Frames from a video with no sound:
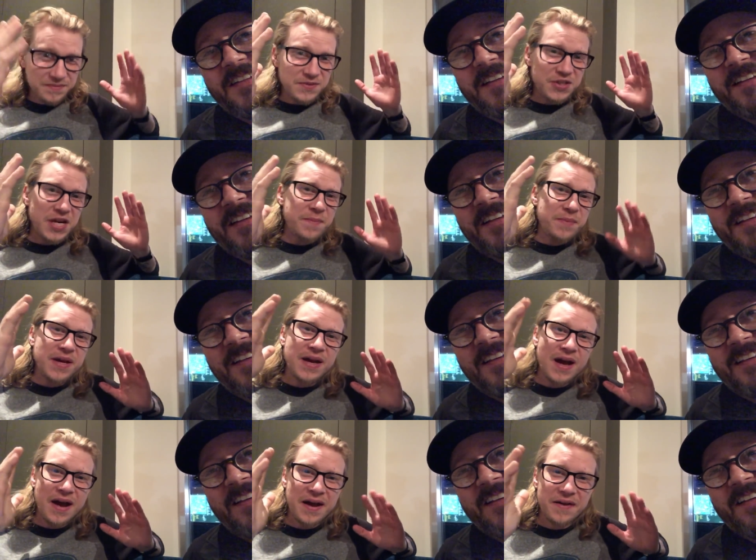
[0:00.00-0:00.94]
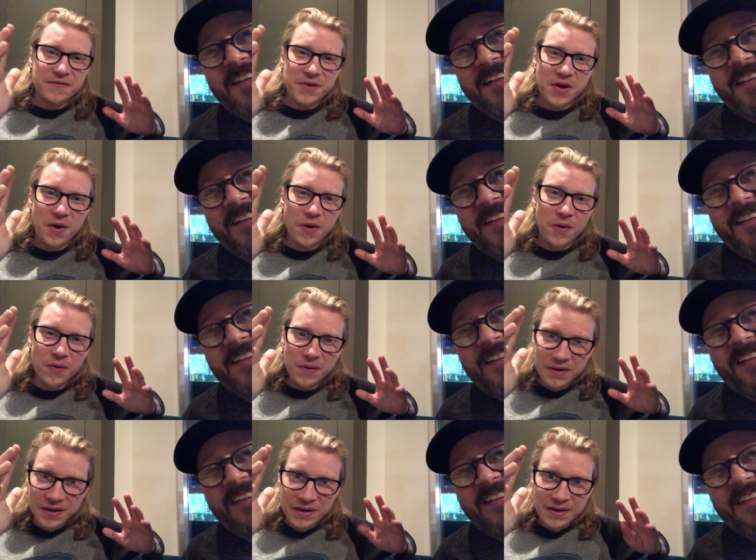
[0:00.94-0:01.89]
J P, I have no
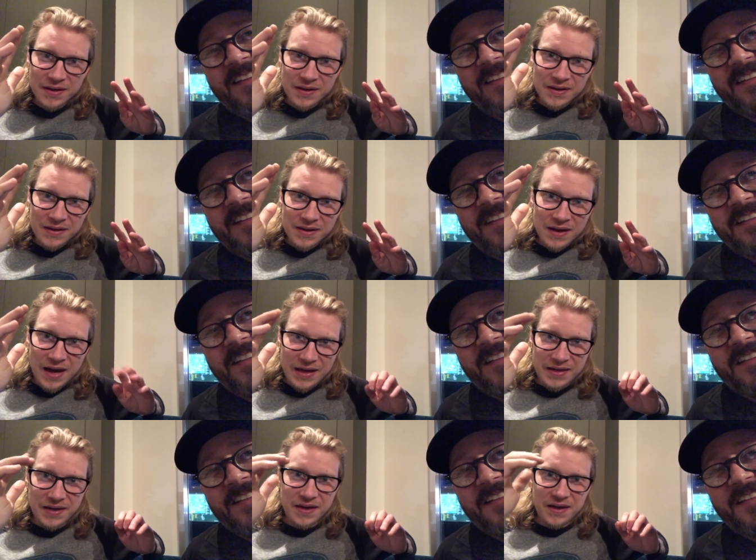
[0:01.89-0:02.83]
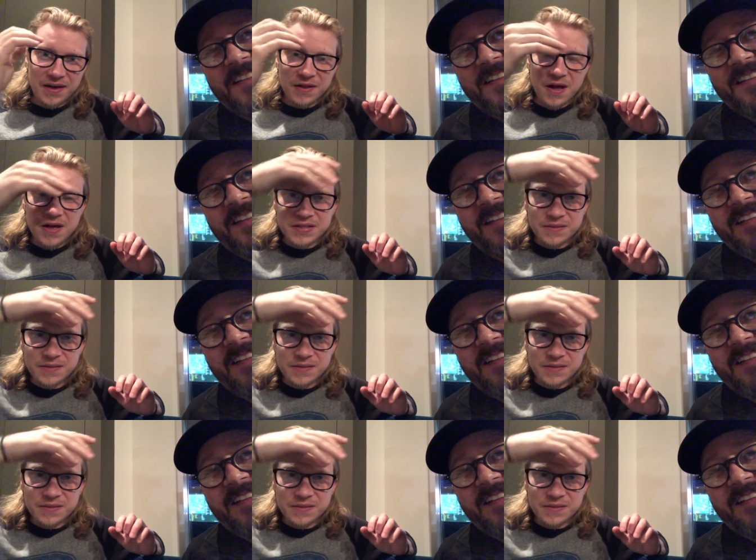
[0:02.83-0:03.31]
idea. He lost the